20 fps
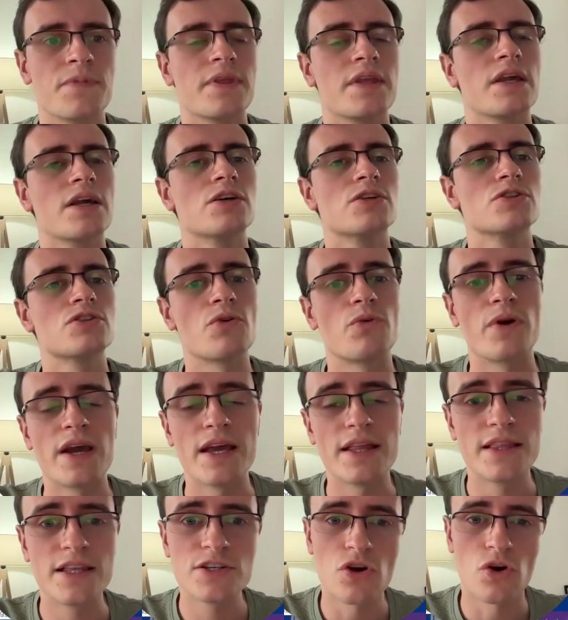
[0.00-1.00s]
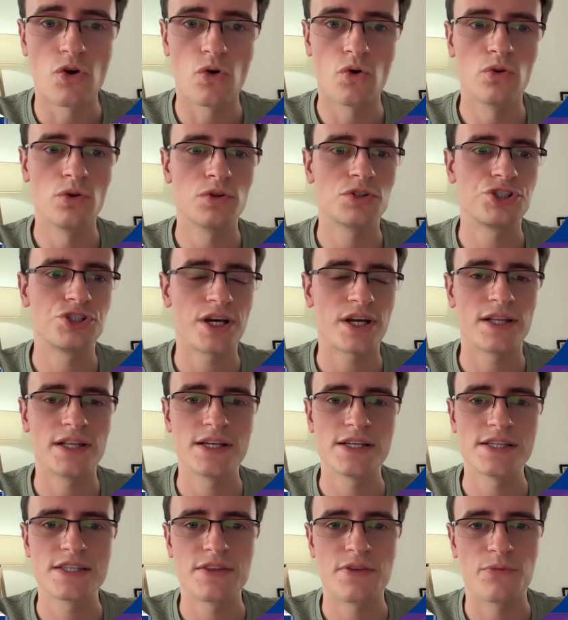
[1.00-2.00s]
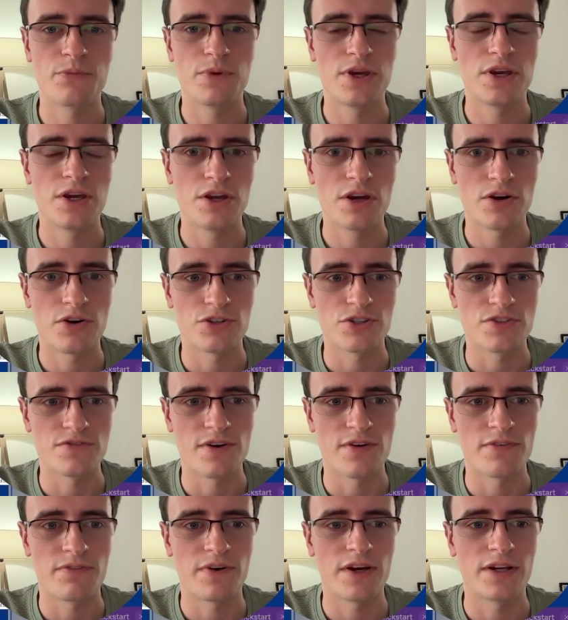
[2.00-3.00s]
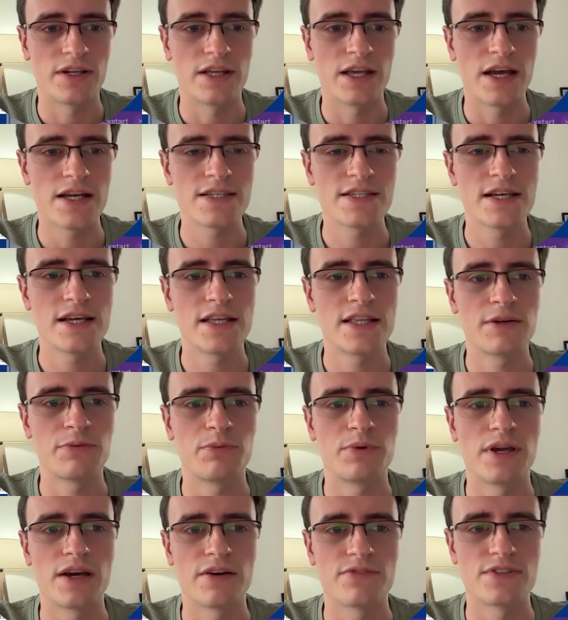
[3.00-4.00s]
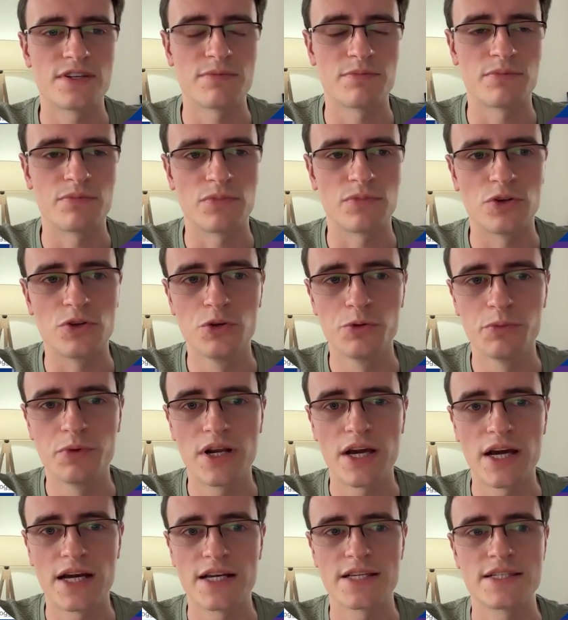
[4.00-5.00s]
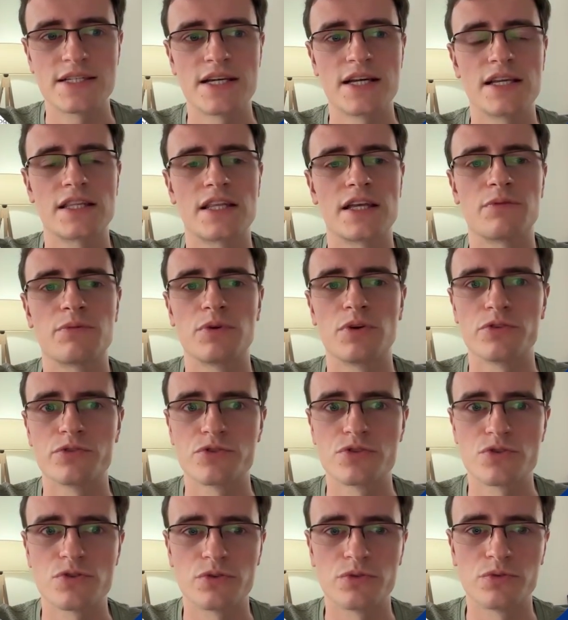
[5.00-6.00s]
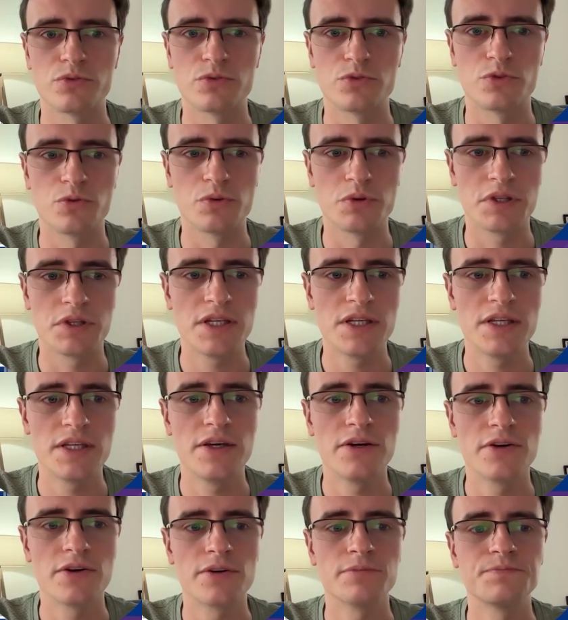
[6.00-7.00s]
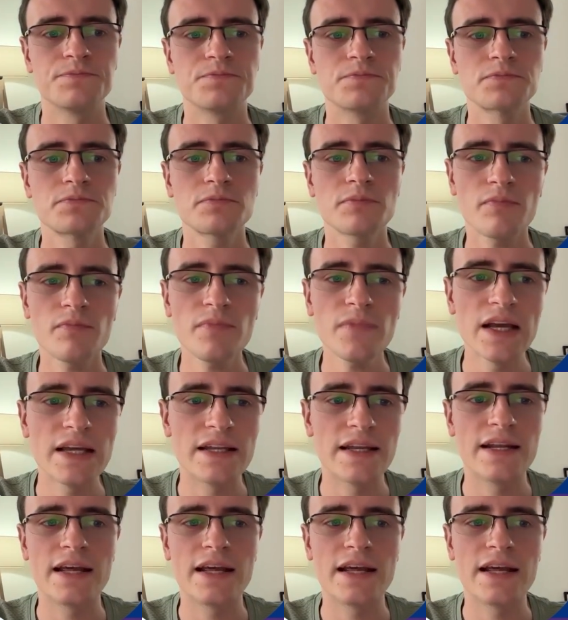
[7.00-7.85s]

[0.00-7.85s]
So in this whole checklist, we are just verifying the asset. If we have some human asset, then we also do it in here. And then at